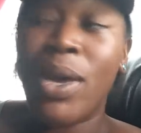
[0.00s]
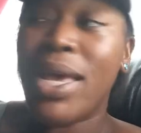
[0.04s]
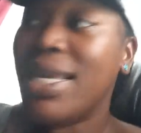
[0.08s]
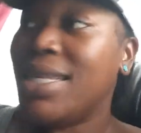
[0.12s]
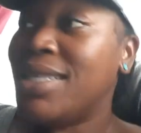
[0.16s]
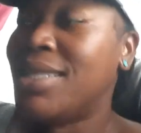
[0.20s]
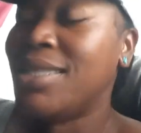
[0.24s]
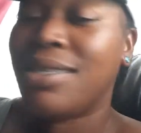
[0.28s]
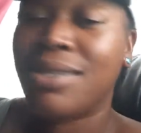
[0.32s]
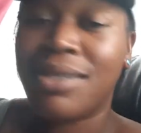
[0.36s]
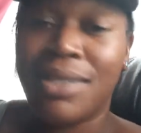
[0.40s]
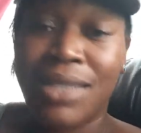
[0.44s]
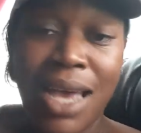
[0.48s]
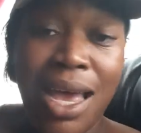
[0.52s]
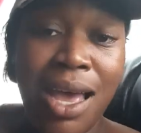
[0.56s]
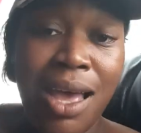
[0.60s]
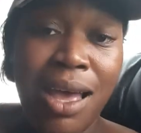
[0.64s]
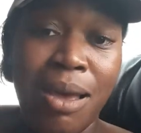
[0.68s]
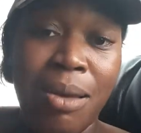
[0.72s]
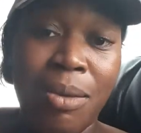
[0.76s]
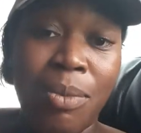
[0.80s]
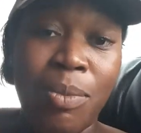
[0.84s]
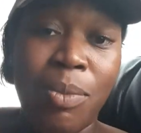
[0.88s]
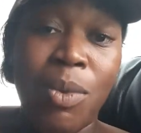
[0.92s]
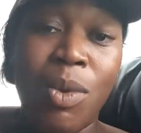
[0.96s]
wasted
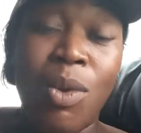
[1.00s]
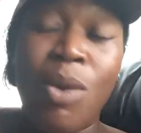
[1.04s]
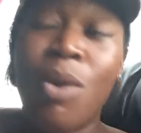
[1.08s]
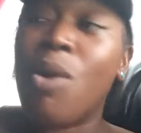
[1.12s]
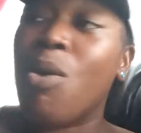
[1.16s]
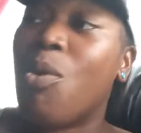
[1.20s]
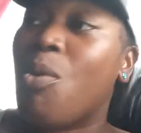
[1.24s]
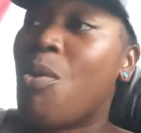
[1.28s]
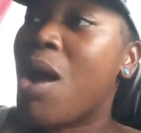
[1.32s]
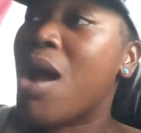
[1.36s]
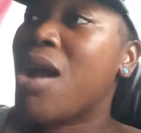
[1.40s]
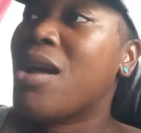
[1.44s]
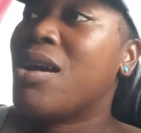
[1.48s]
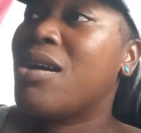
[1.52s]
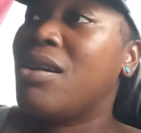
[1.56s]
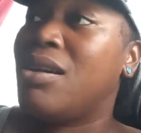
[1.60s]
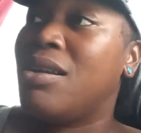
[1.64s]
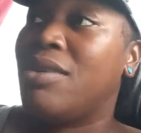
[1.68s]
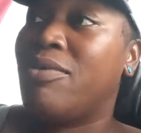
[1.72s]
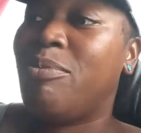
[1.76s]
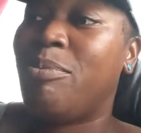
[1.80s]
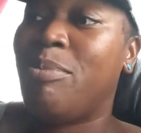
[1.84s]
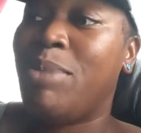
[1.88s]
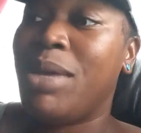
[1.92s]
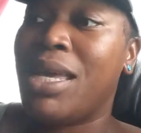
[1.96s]
time, where I
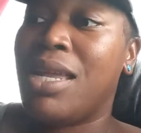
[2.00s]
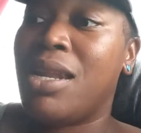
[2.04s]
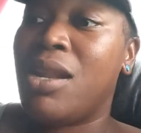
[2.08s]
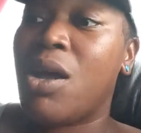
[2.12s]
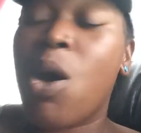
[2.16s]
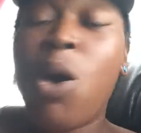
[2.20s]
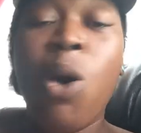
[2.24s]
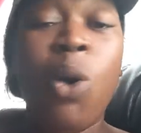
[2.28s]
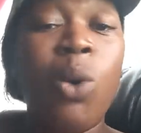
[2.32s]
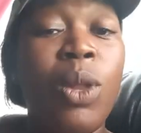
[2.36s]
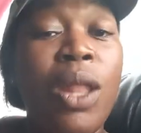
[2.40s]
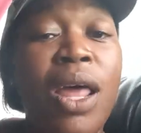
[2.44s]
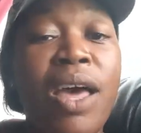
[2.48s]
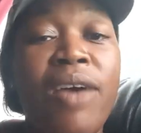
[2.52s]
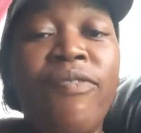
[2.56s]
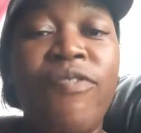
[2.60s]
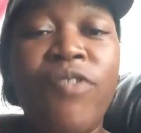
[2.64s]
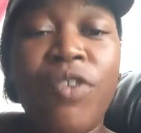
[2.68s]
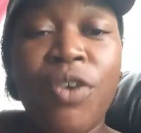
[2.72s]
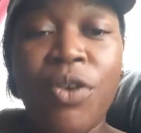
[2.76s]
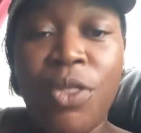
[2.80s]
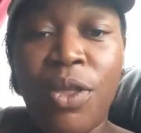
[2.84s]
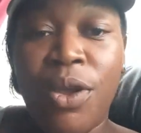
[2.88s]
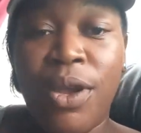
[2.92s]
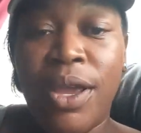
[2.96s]
could have been a whole lot
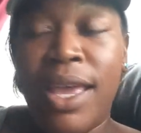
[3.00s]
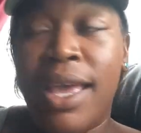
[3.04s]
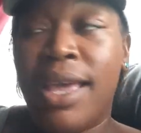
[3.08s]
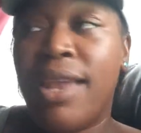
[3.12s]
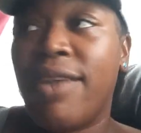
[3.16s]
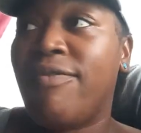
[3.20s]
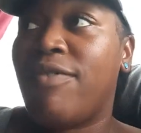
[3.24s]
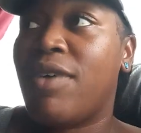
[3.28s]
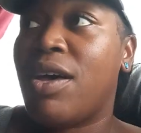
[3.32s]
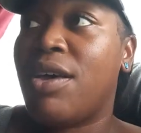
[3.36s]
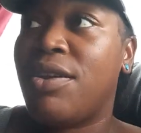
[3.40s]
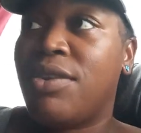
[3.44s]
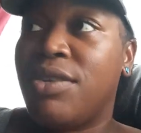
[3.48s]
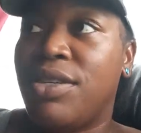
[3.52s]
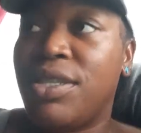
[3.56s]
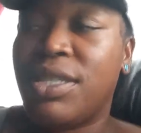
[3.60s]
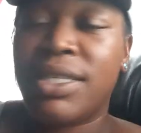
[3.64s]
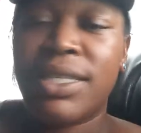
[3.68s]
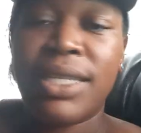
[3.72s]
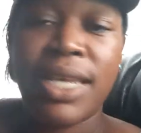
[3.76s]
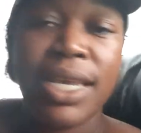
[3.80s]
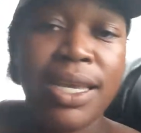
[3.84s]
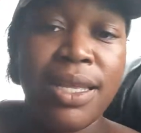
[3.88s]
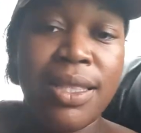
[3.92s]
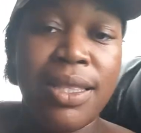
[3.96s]
further ahead if I would have
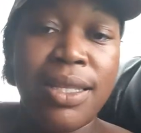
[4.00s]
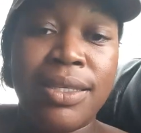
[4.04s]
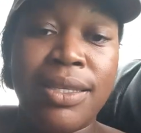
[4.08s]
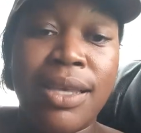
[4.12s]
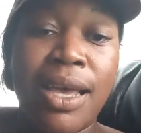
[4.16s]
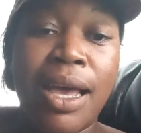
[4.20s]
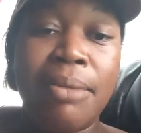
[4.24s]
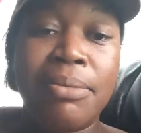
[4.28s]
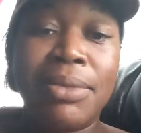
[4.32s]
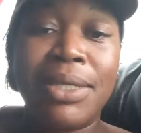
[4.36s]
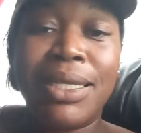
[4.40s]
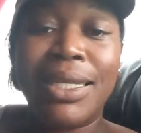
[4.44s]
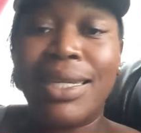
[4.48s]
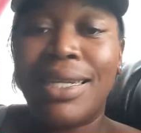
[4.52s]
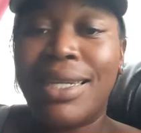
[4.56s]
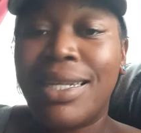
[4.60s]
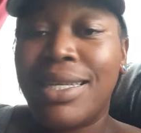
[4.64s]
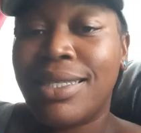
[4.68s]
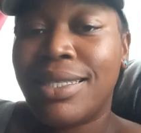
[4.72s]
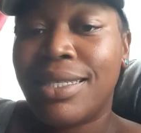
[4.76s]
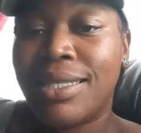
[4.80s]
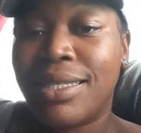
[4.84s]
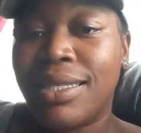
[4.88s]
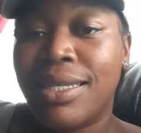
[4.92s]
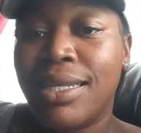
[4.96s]
just taken the time to
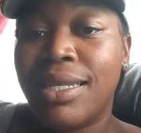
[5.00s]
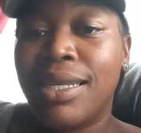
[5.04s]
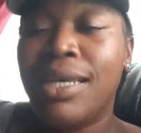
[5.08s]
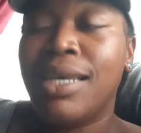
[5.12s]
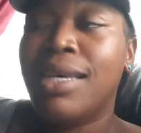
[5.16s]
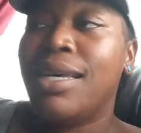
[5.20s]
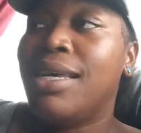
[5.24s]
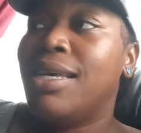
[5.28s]
listen.